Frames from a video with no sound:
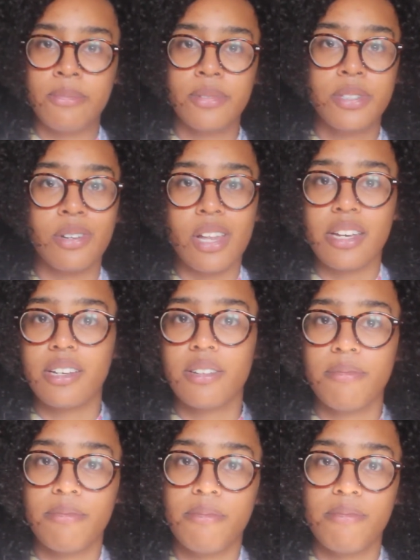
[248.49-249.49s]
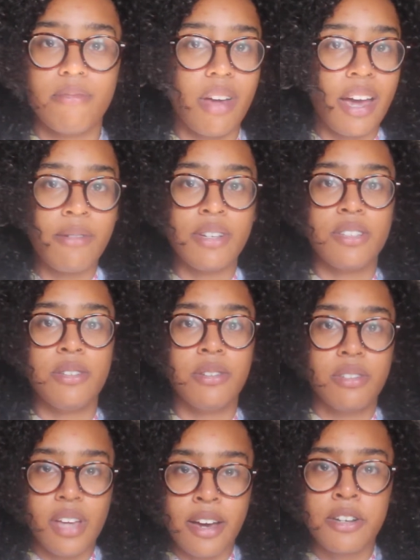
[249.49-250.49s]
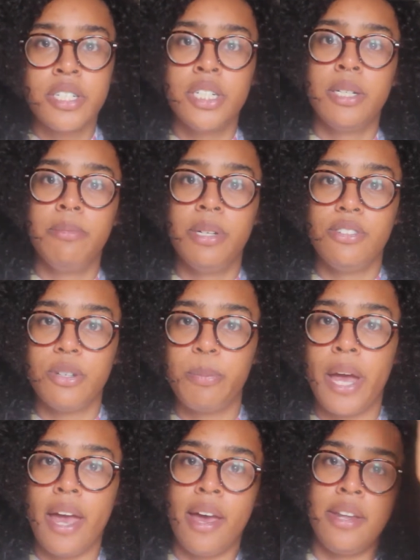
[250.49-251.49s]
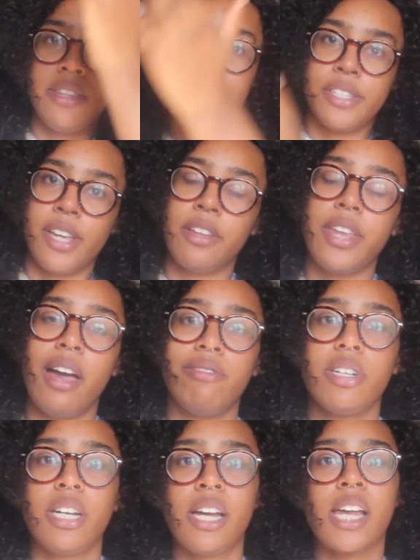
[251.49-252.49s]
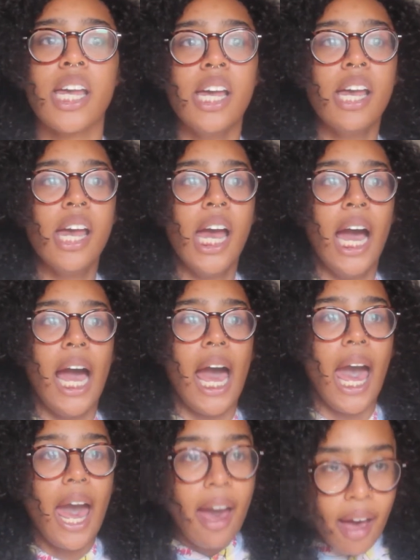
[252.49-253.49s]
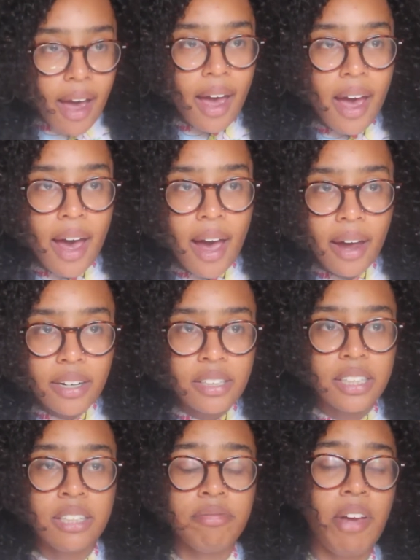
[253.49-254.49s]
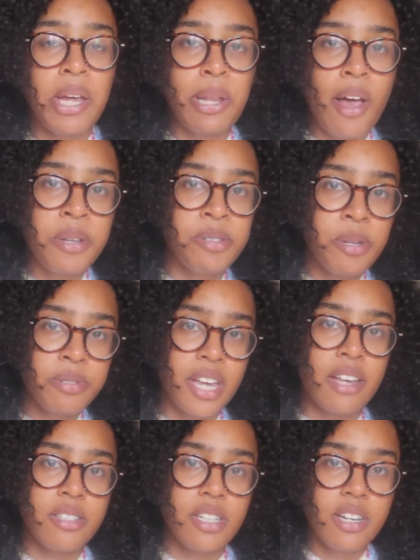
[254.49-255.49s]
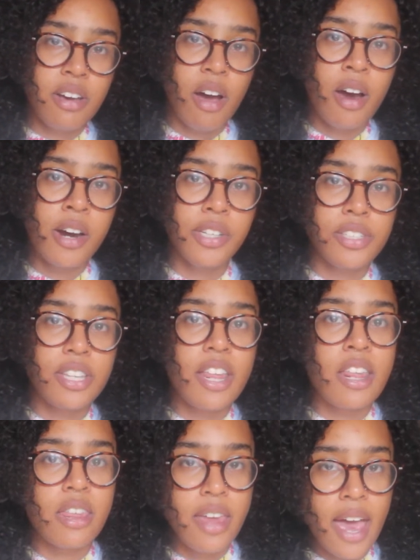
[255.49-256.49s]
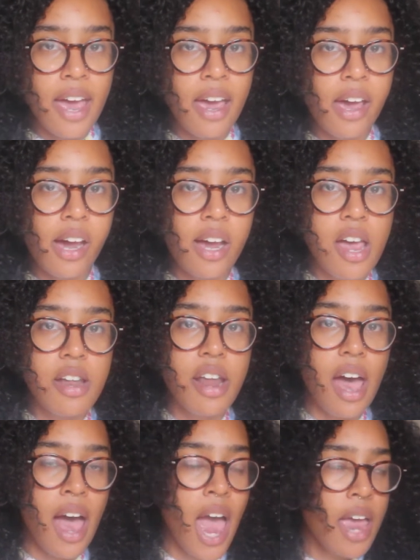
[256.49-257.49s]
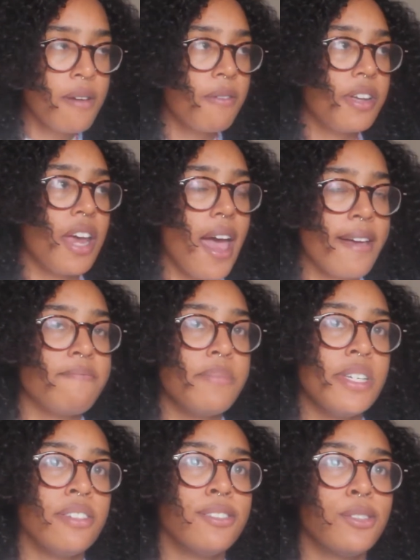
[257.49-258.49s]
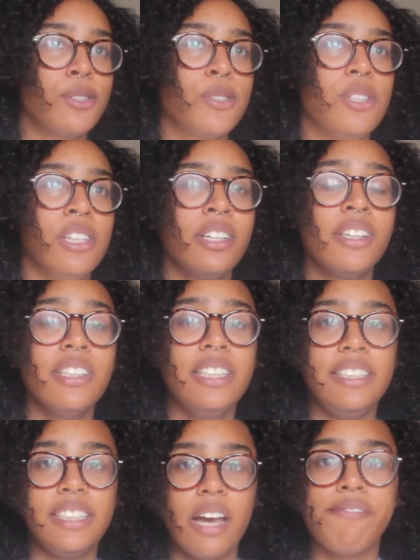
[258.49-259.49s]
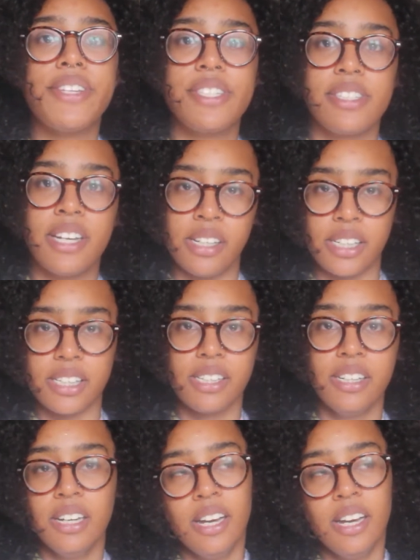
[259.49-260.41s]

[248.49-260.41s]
So like I went to Europe, Japan, then South Africa. And if I lost those SD cards, then I would have been literally devastated.